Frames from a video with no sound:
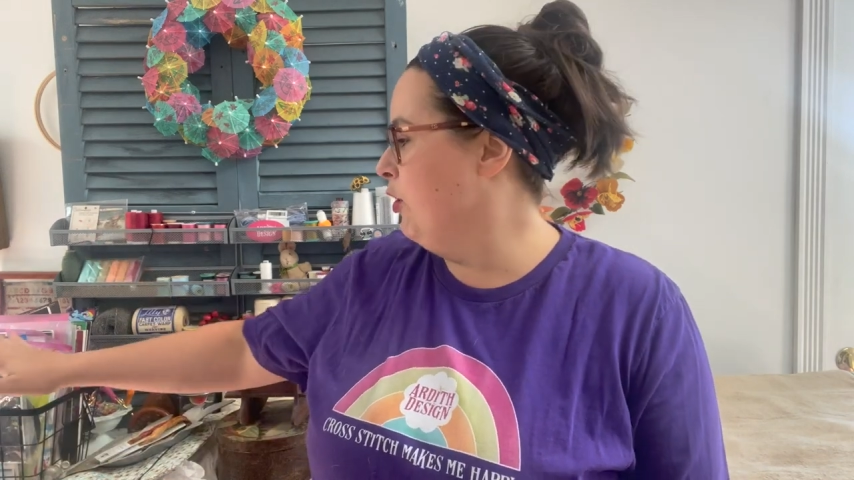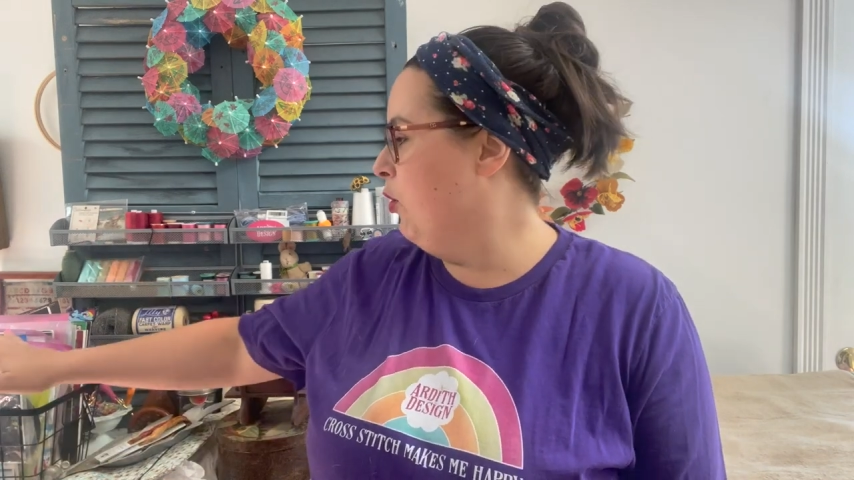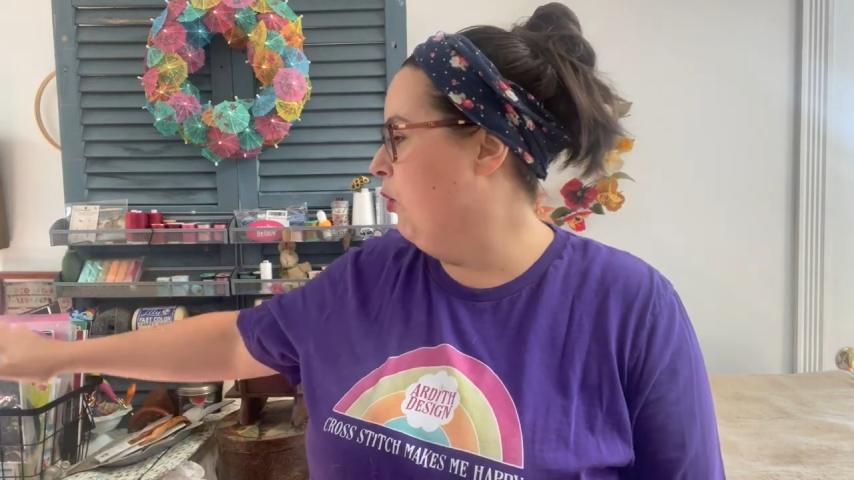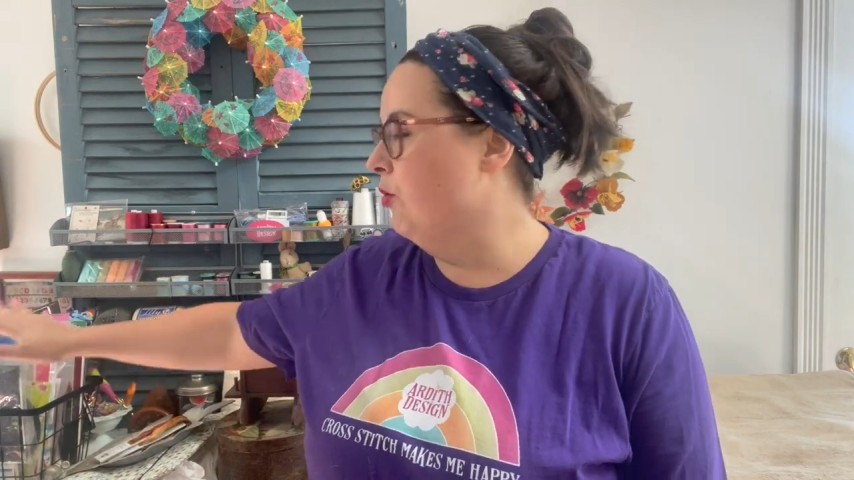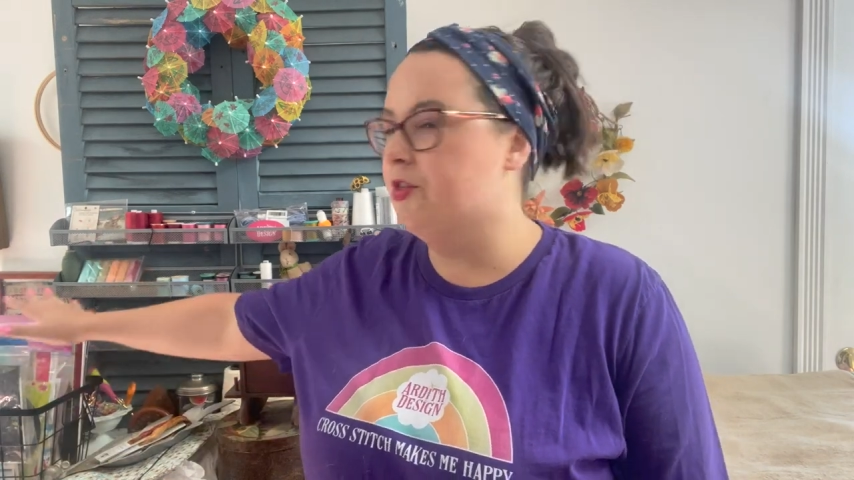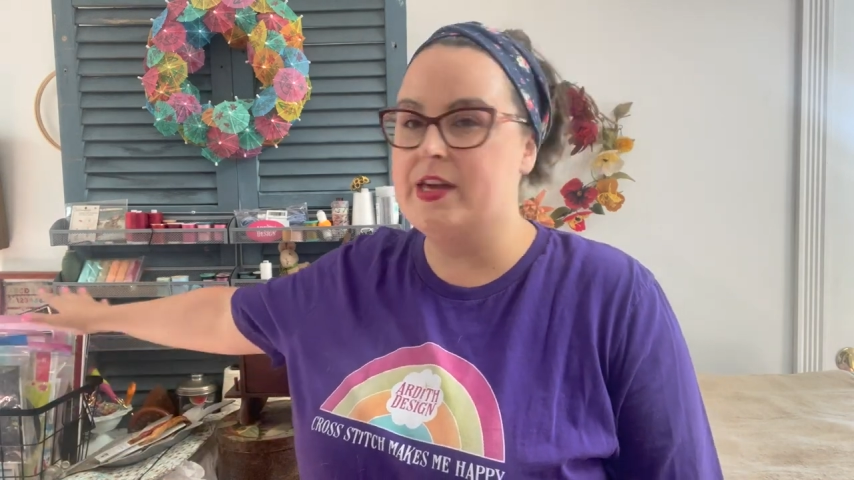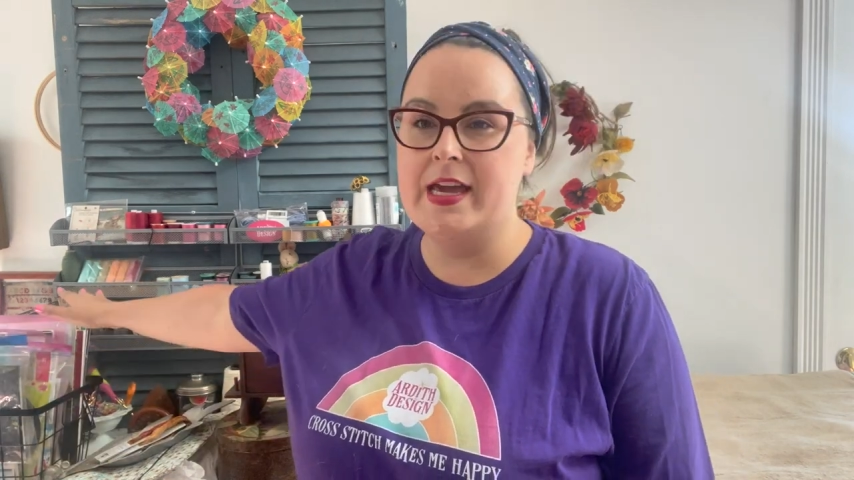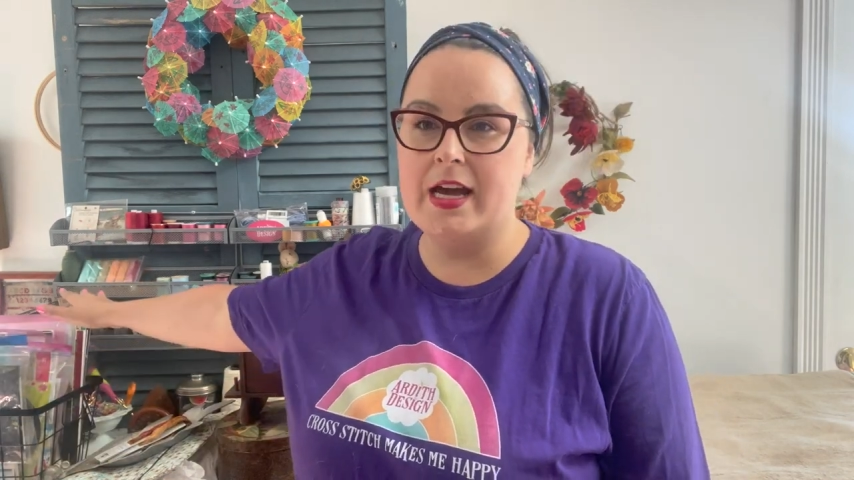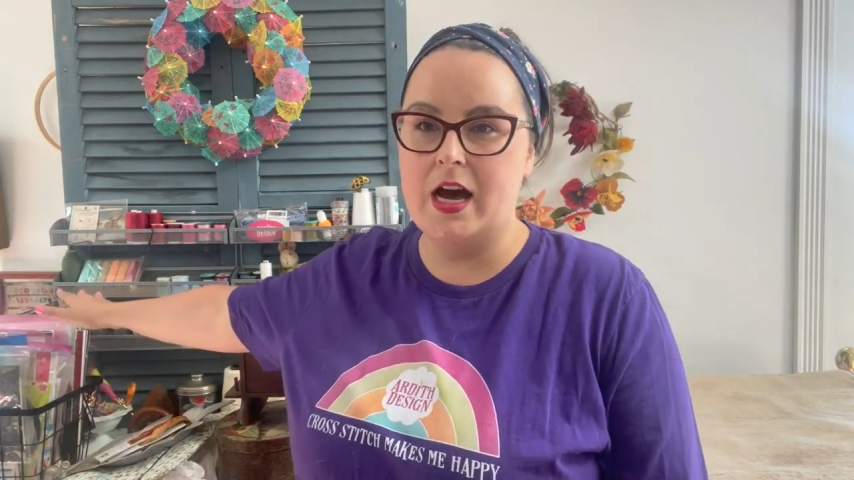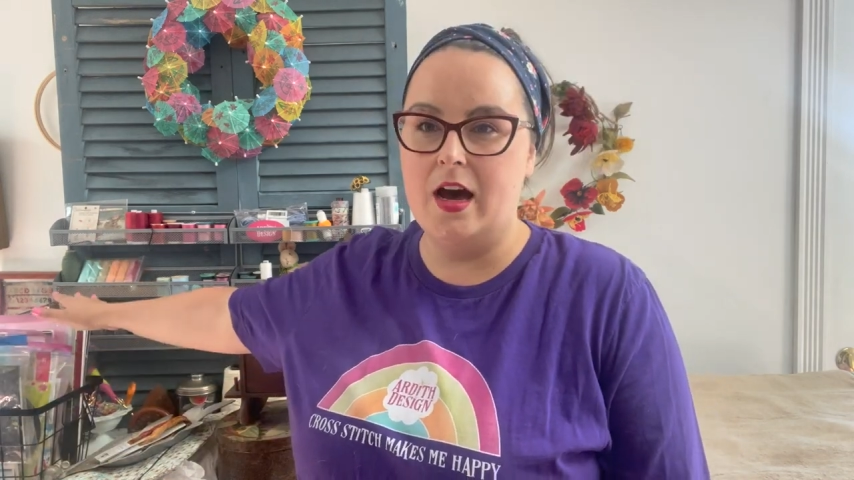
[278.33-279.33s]
a whole
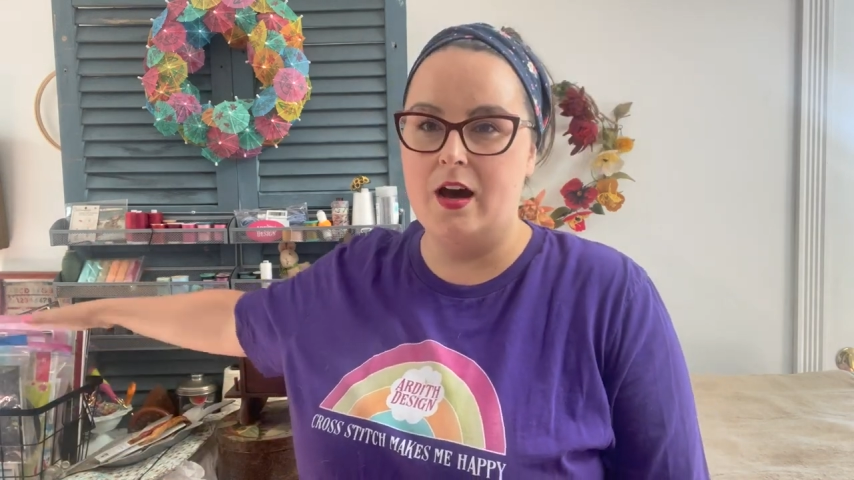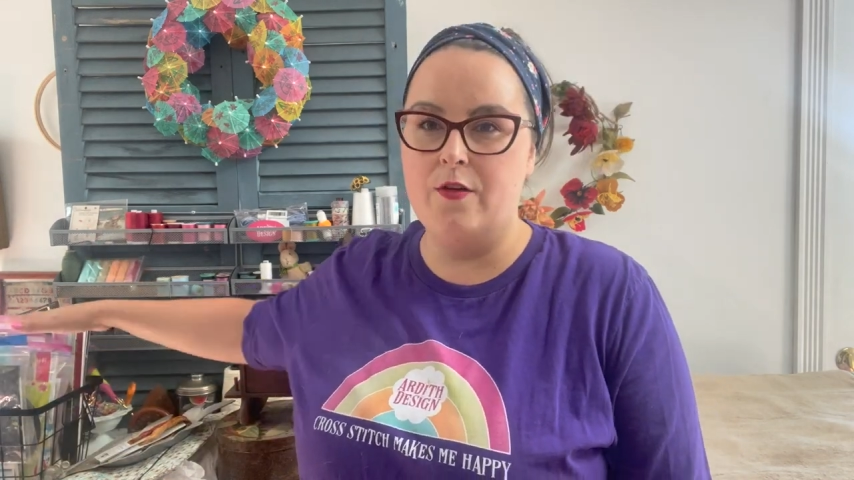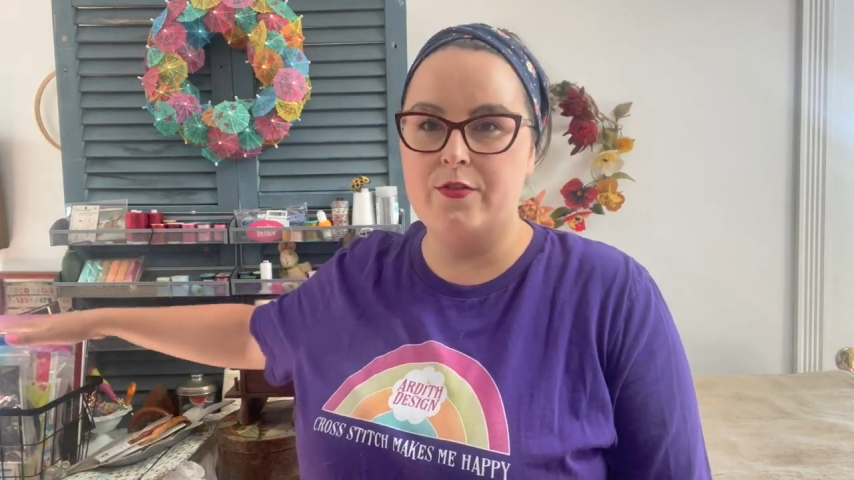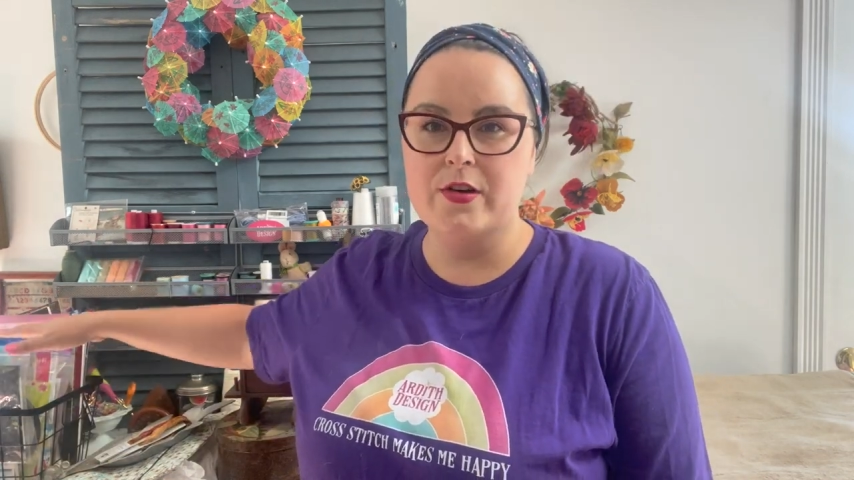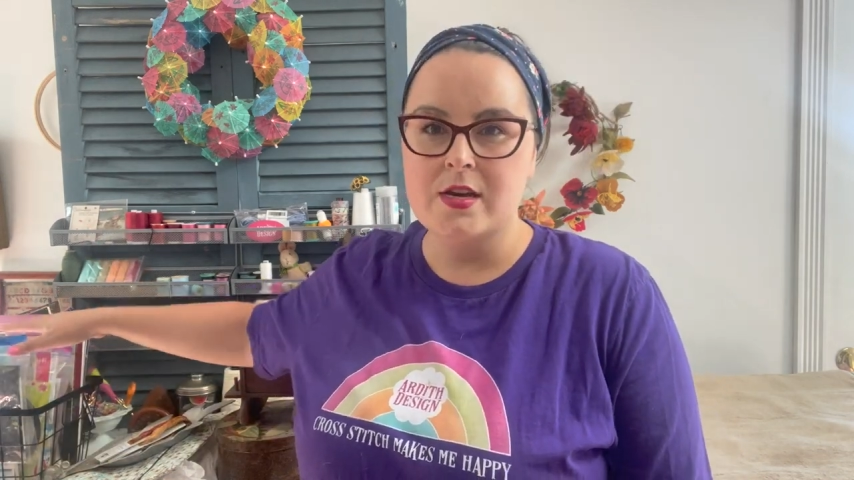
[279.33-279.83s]
thing of